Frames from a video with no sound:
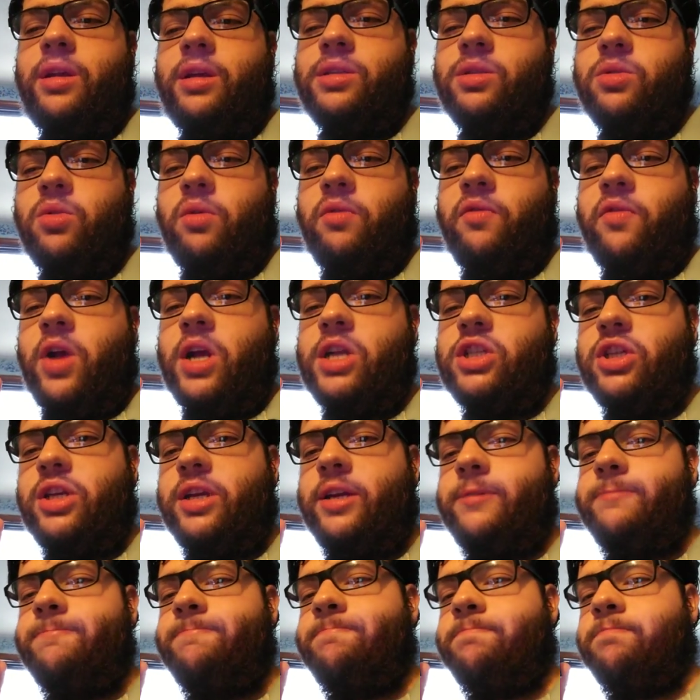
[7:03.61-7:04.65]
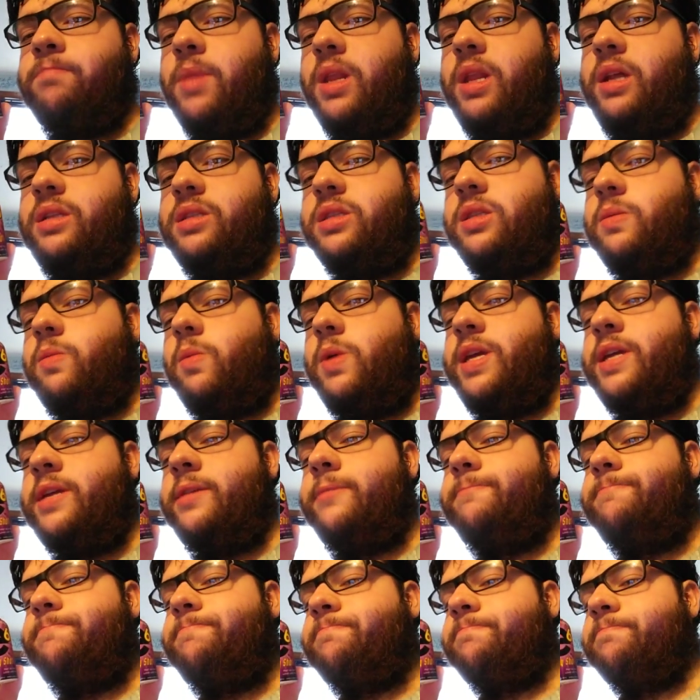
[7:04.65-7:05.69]
It's refreshing. It's
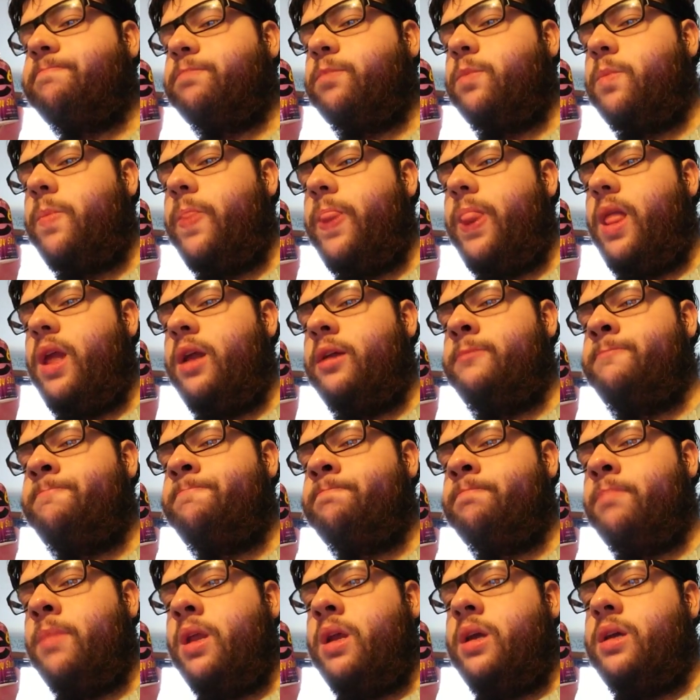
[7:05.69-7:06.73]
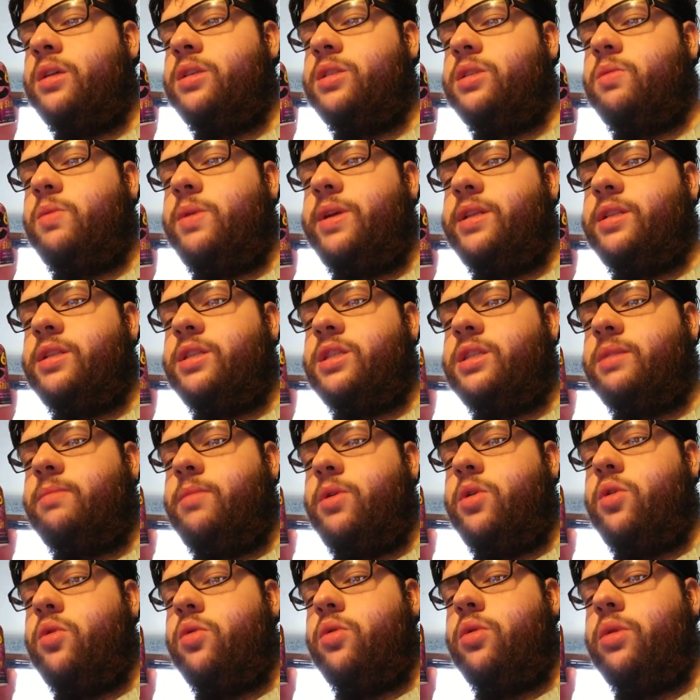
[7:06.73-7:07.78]
sweet. Sweet and
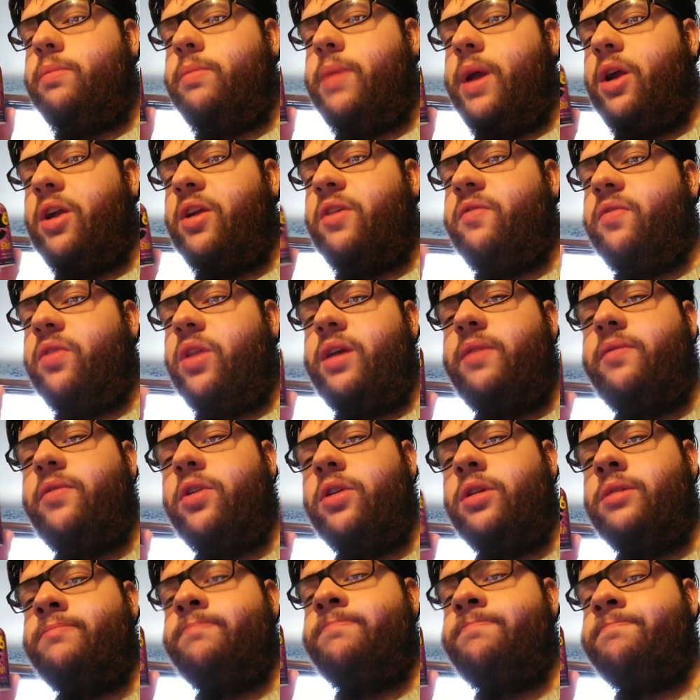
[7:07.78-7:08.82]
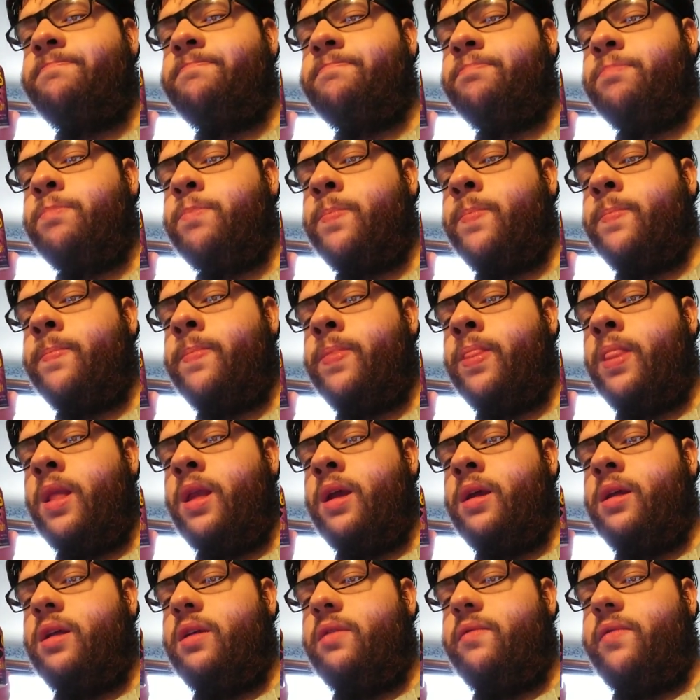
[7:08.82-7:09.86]
smooth berry flavor.
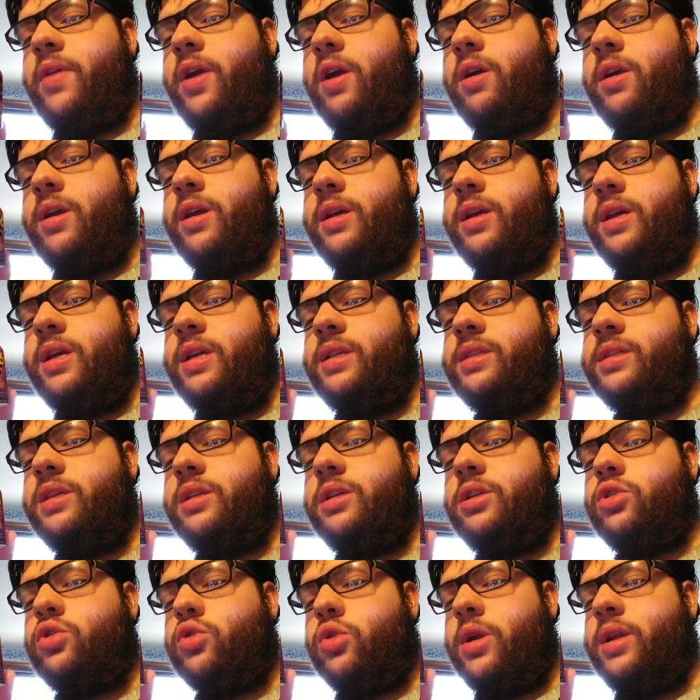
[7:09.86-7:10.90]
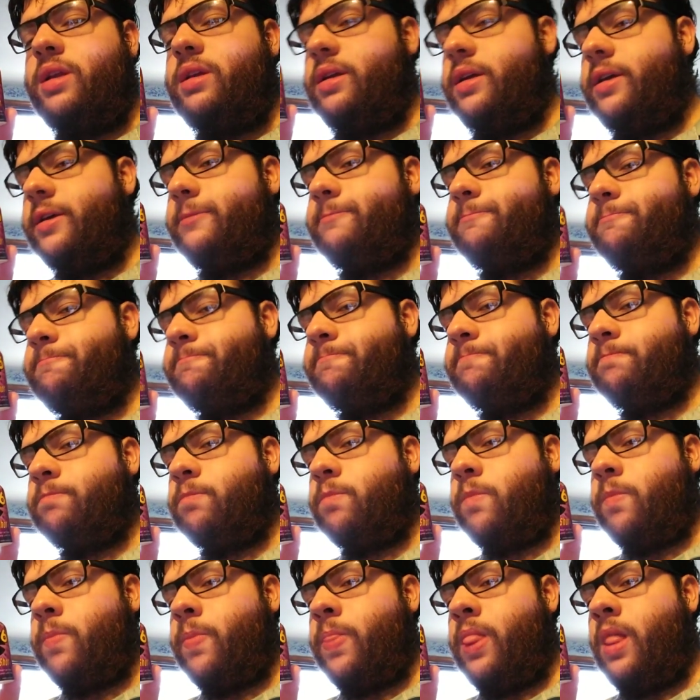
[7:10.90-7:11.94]
Very easy to drink.
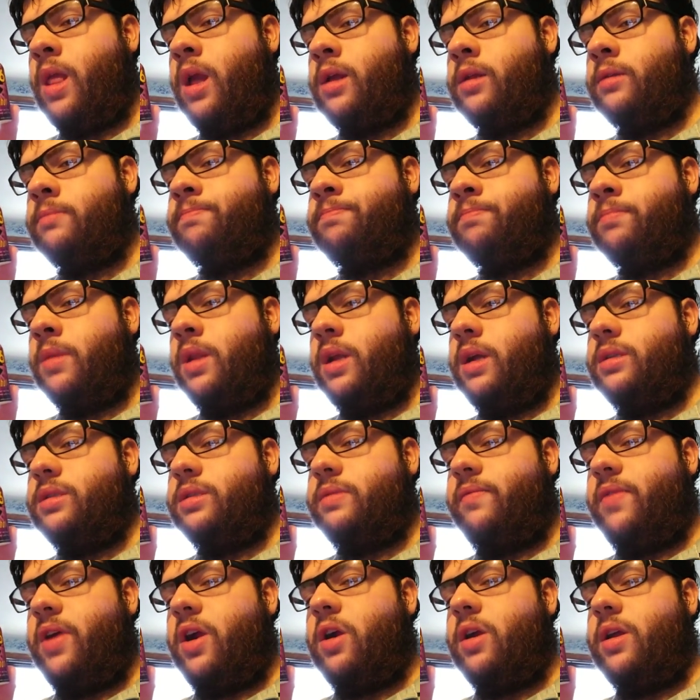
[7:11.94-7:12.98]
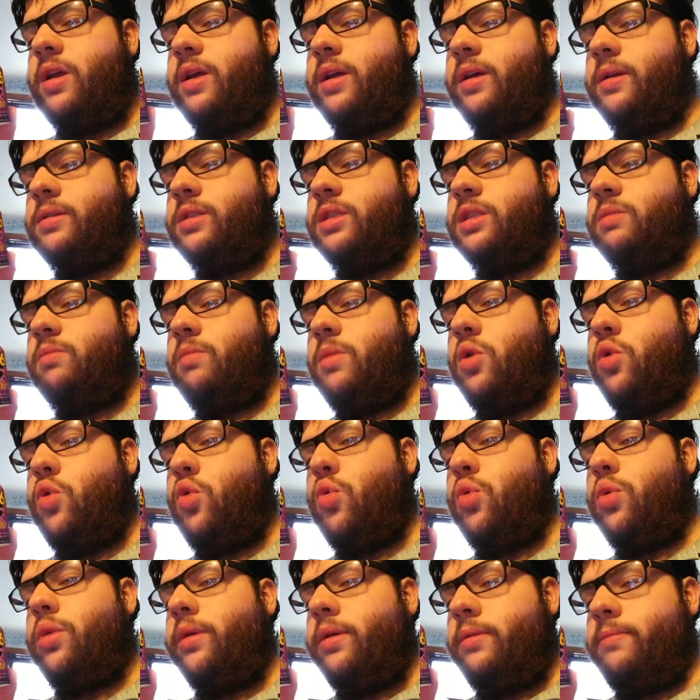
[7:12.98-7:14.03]
It's very
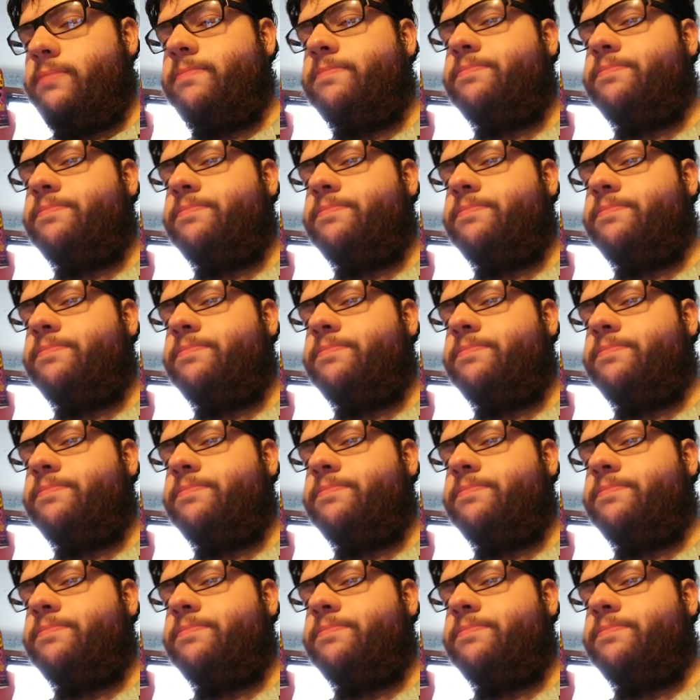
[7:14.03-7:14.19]
smooth.